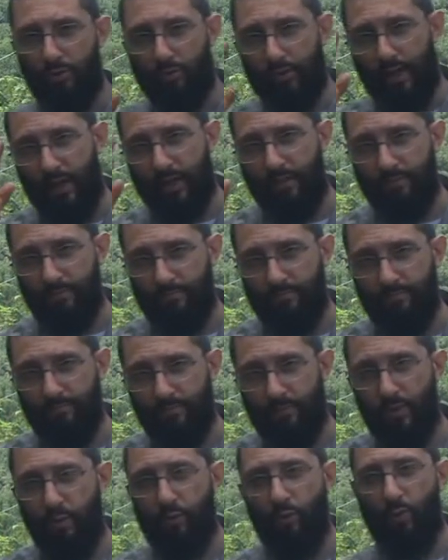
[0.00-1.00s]
Okay,
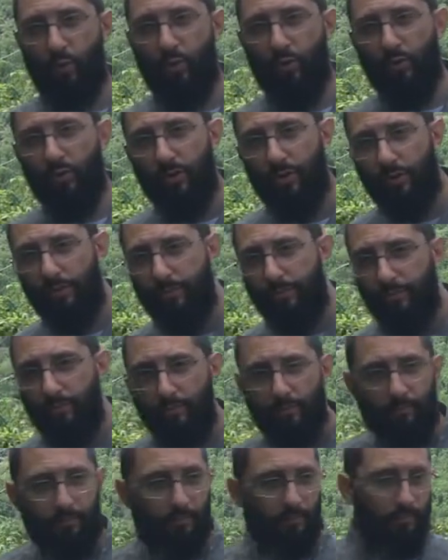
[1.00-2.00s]
you were warned.
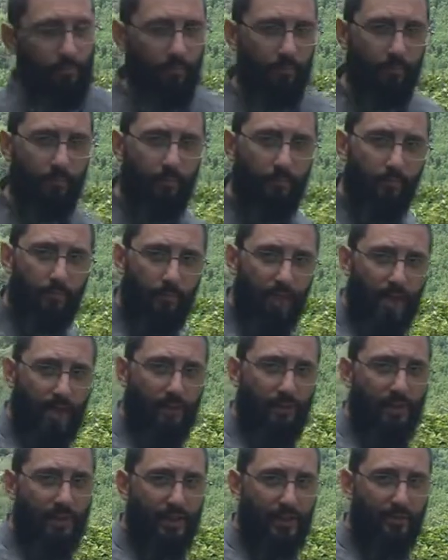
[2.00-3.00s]

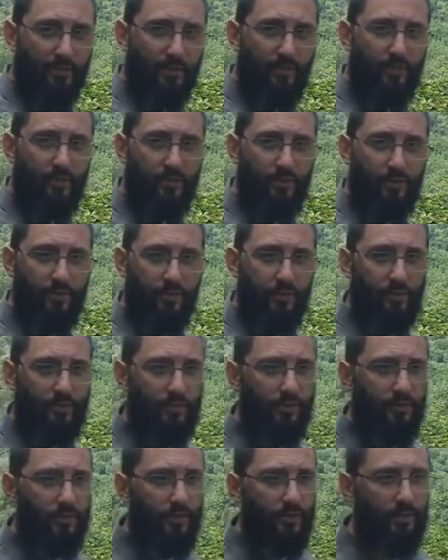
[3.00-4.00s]
And you leave.
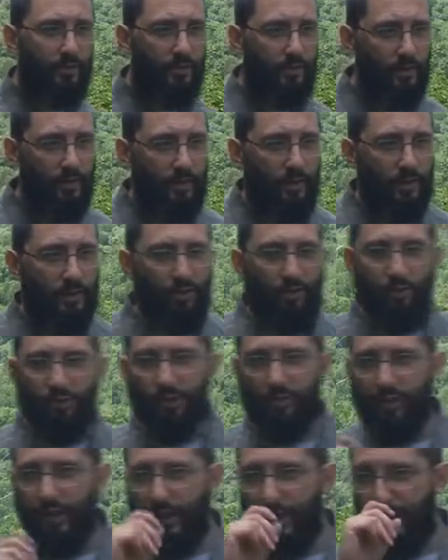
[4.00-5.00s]
You
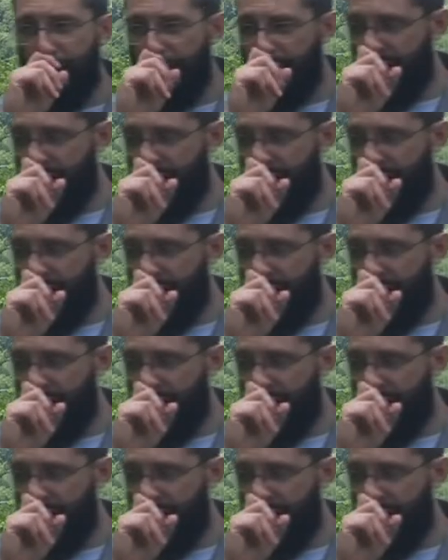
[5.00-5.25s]
don't stay